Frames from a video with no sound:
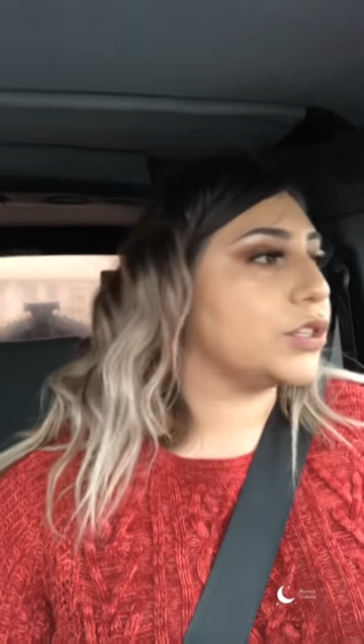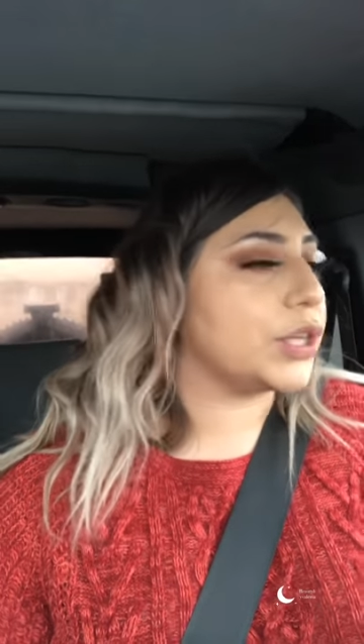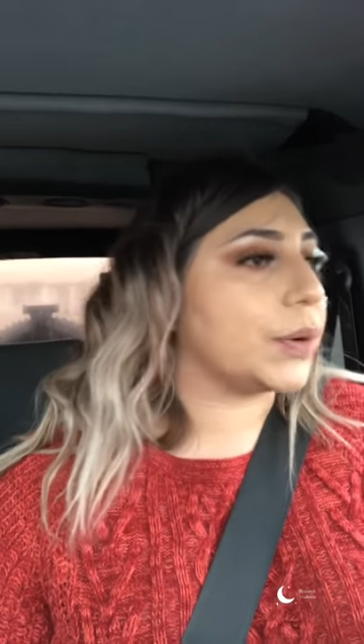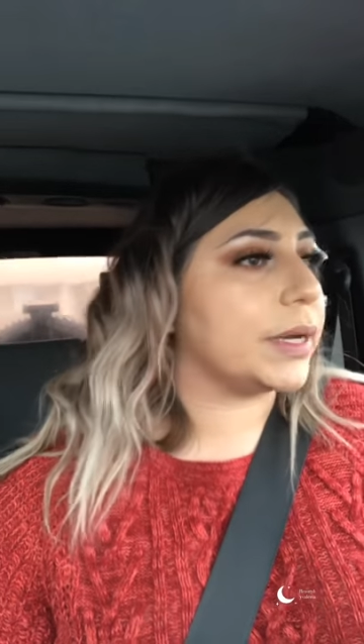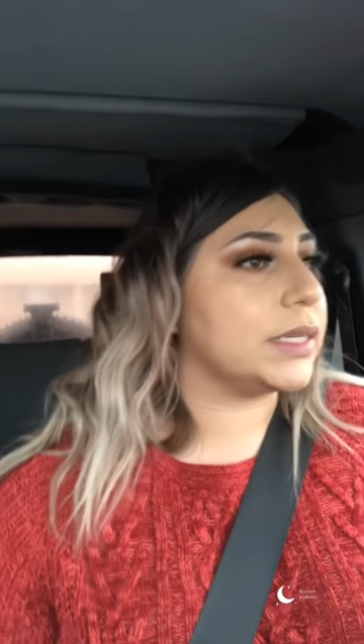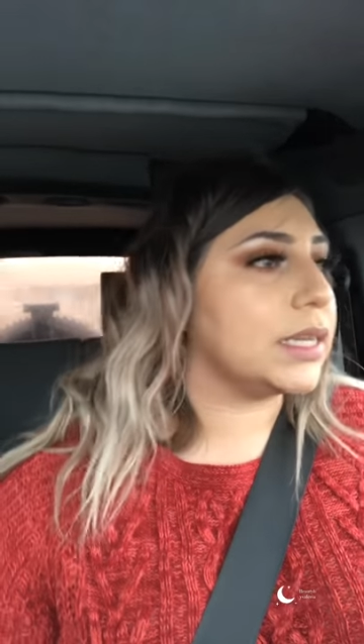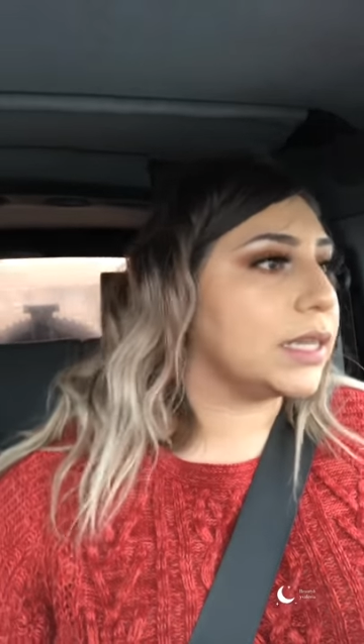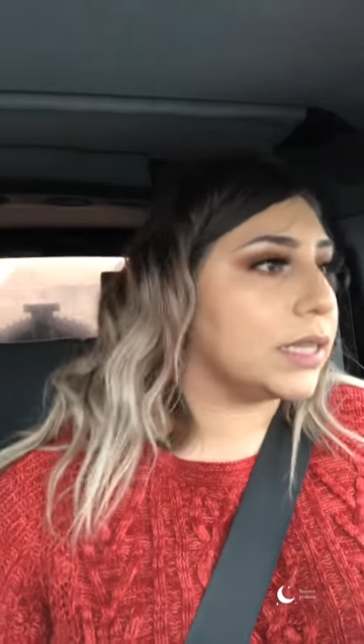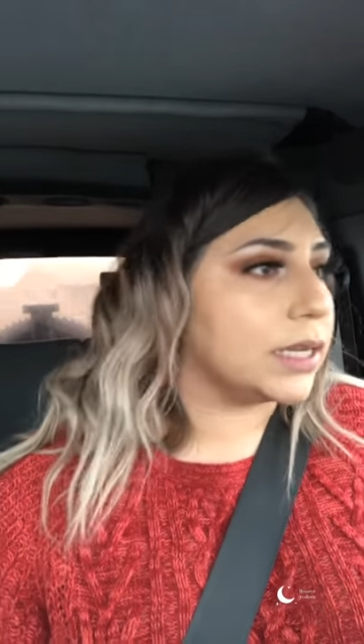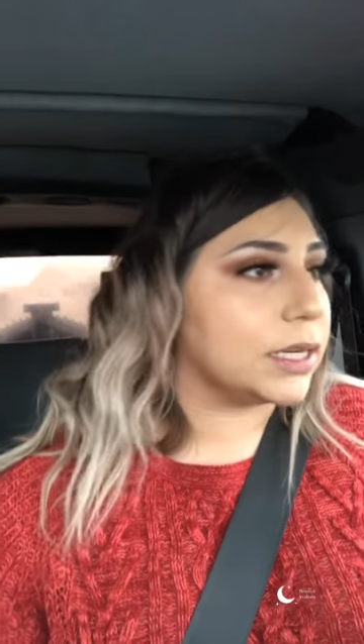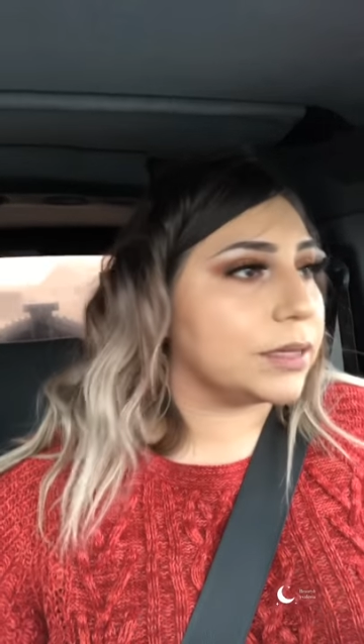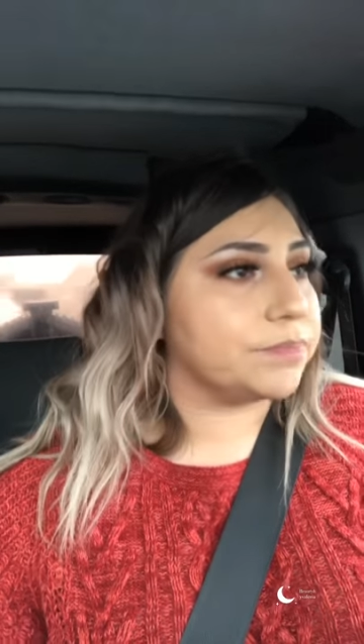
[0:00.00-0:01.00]
So I did
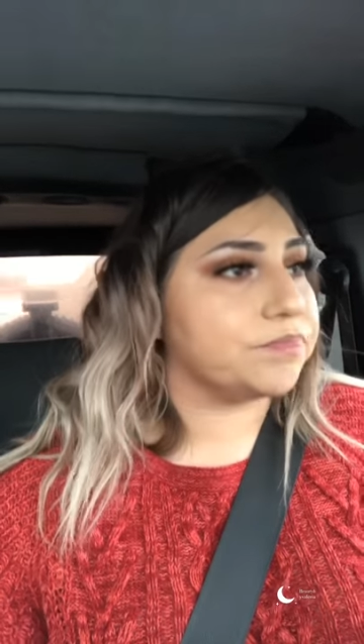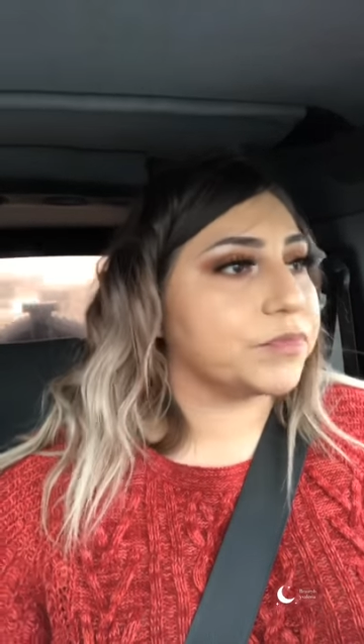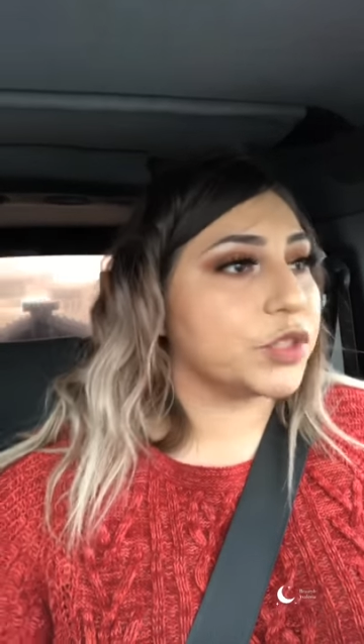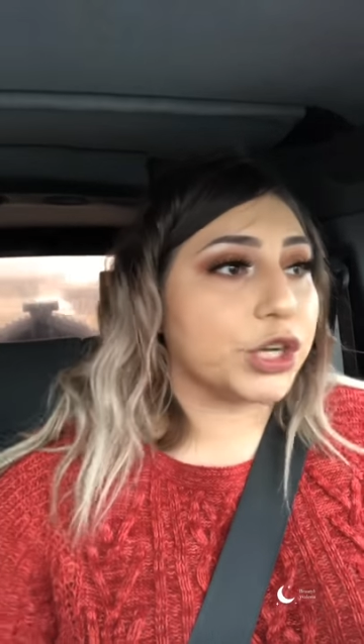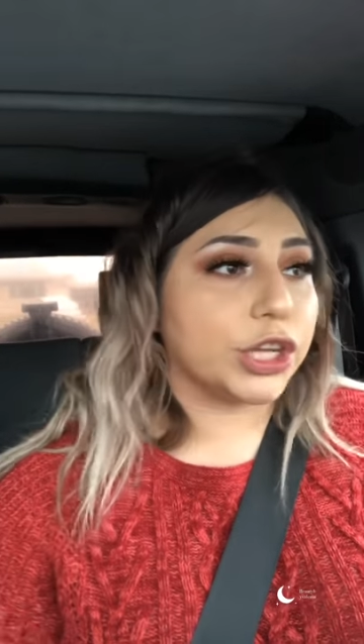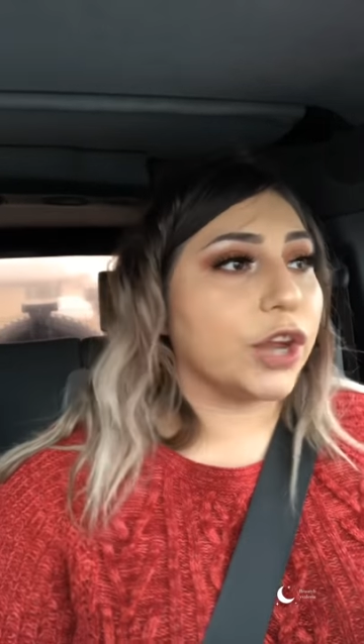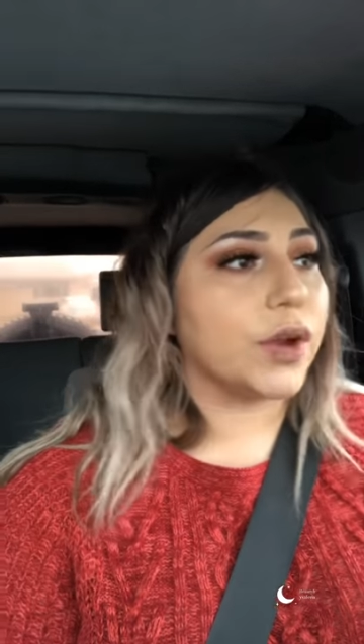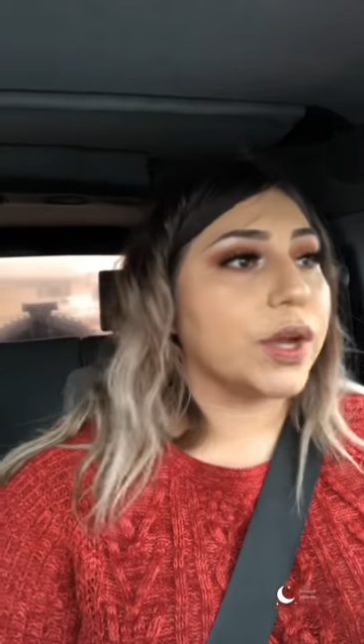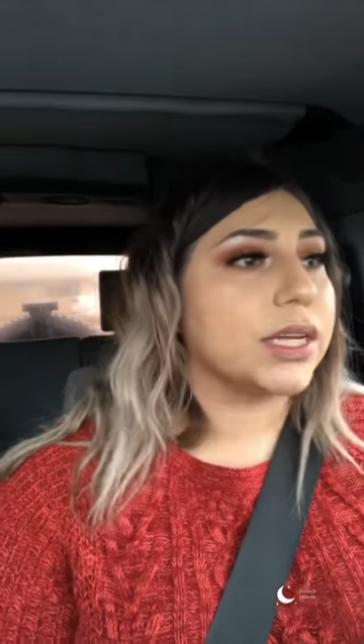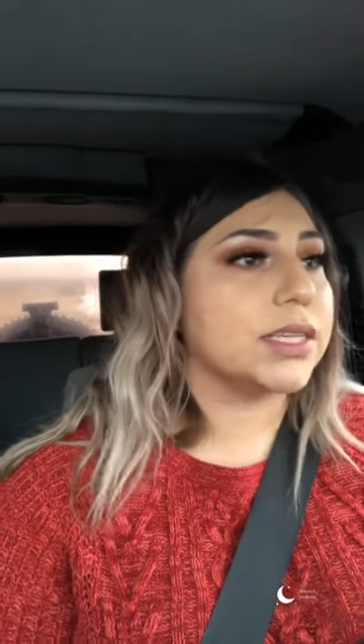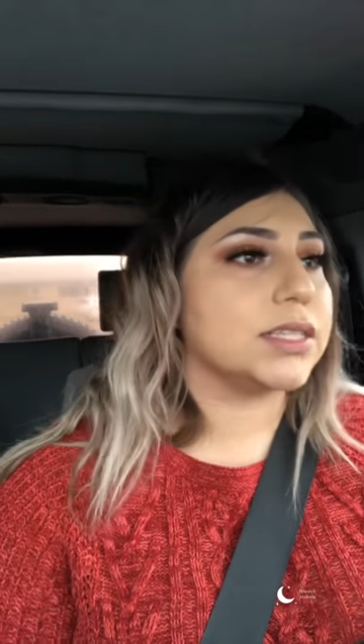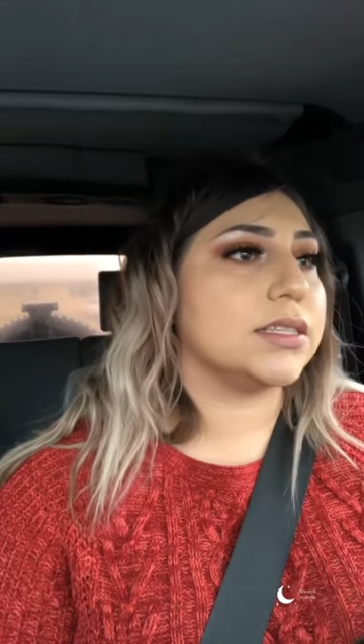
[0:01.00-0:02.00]
the turkey
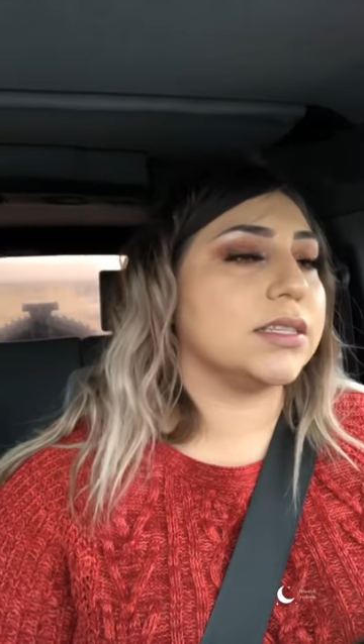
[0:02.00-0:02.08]
already,